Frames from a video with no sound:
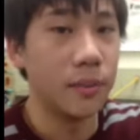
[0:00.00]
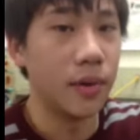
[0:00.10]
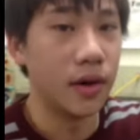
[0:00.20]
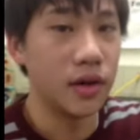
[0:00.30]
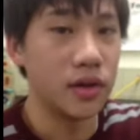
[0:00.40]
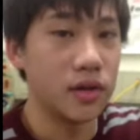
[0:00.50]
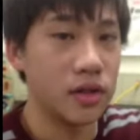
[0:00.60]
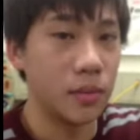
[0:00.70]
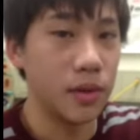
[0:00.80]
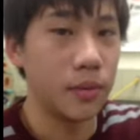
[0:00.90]
but
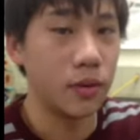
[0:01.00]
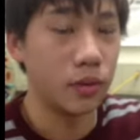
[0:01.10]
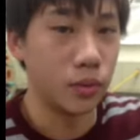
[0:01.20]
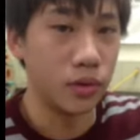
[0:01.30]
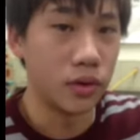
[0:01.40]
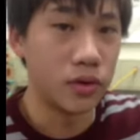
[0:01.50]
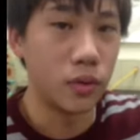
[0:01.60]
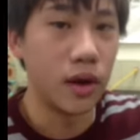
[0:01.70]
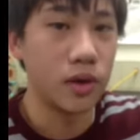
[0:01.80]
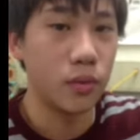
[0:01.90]
some people learn to
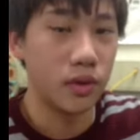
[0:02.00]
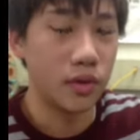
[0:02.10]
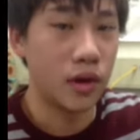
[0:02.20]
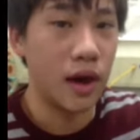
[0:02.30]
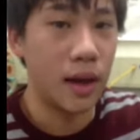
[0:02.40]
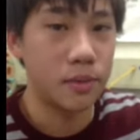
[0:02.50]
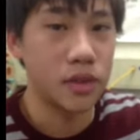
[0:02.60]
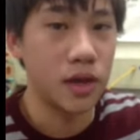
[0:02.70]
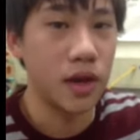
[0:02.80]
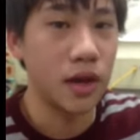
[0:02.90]
write with their
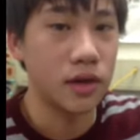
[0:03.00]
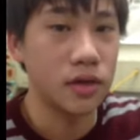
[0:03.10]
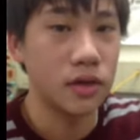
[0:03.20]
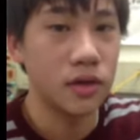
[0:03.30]
opposite hand,